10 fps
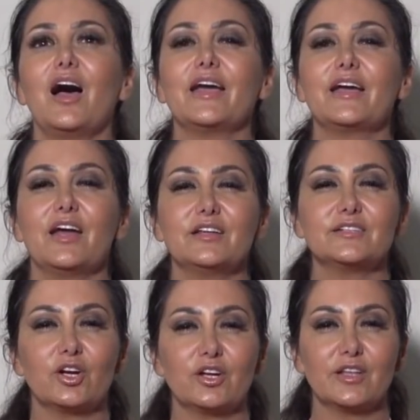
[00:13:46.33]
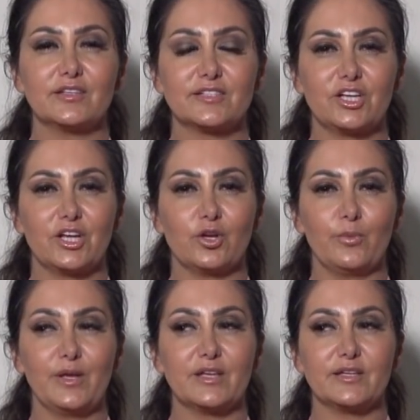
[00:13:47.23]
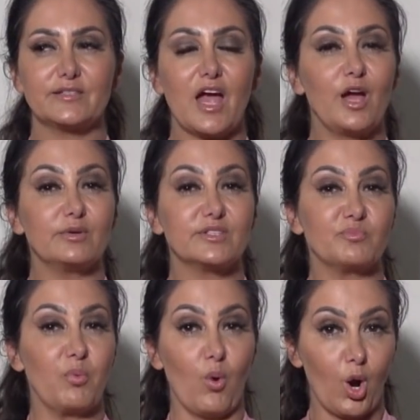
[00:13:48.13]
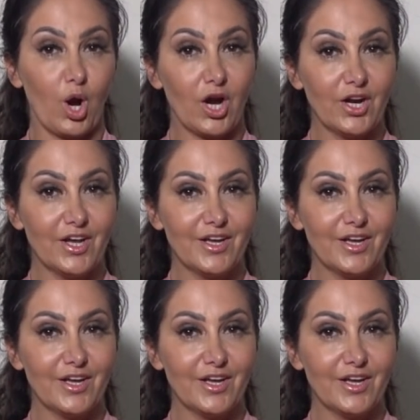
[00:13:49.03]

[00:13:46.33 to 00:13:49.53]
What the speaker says: I kind of started this channel because I was bored.